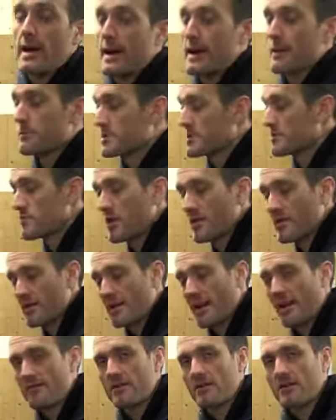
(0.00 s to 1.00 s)
So rather than
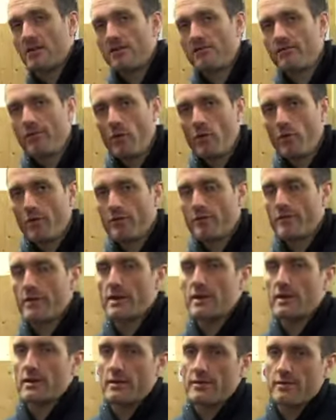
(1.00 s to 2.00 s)
having like a 4.3 and
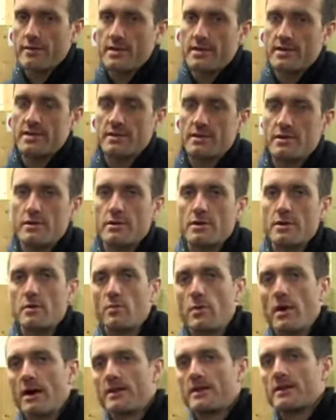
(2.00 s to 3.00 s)
a 3.2, you can
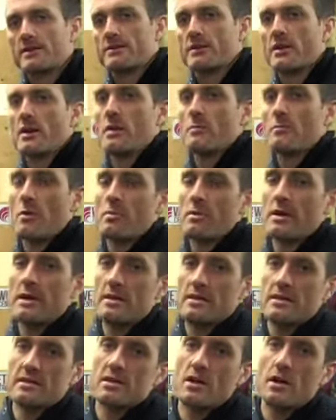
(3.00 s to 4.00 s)
wear this probably the
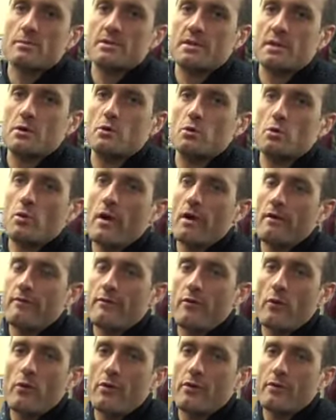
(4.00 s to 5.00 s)
times that you would wear a
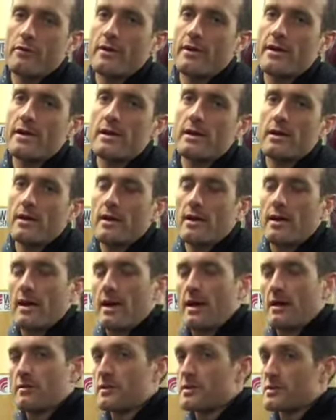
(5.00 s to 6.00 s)
4.3,
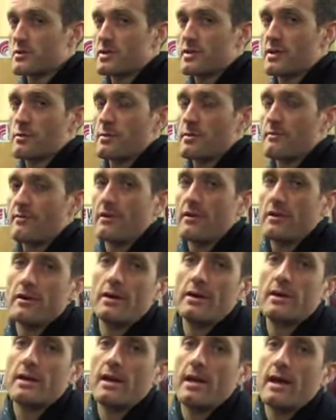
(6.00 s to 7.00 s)
this would still be fine,
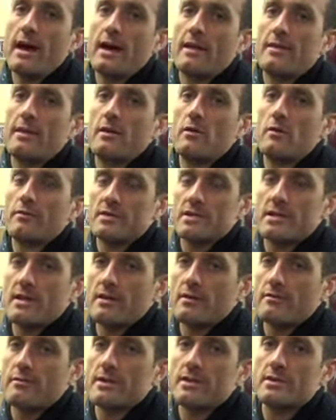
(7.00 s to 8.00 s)
and then obviously a
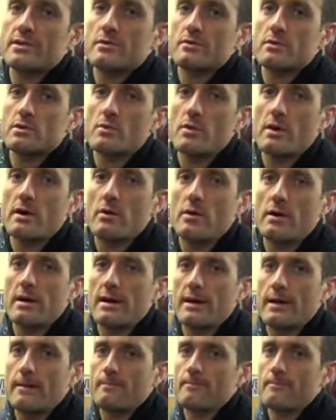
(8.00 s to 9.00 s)
3.2 as well,
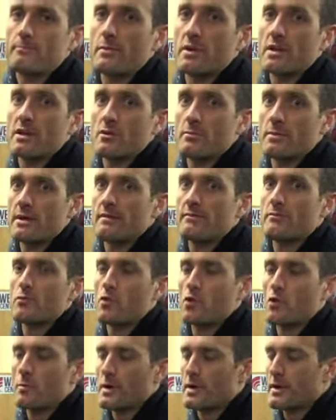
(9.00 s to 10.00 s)
meaning it would be even
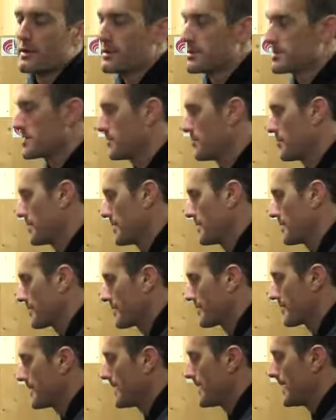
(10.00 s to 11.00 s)
warmer in the summer months.
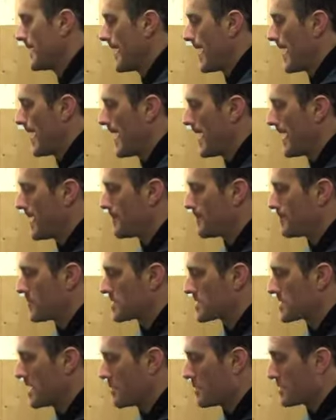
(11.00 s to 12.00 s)

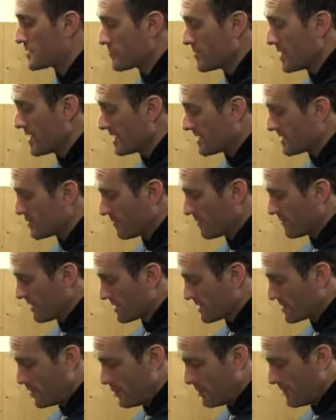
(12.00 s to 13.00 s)
So it's really a sort of like a
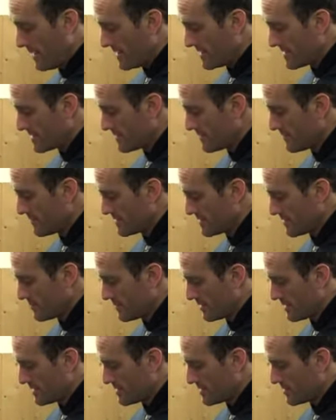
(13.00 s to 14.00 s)
top end suit for someone
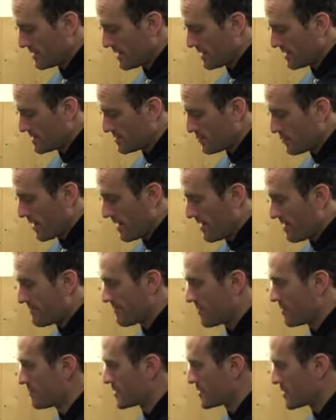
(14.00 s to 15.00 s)
that's looking to wear it for
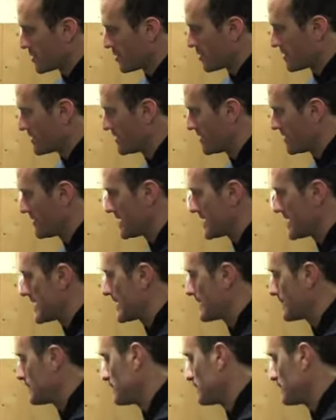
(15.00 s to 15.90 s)
the majority of the year.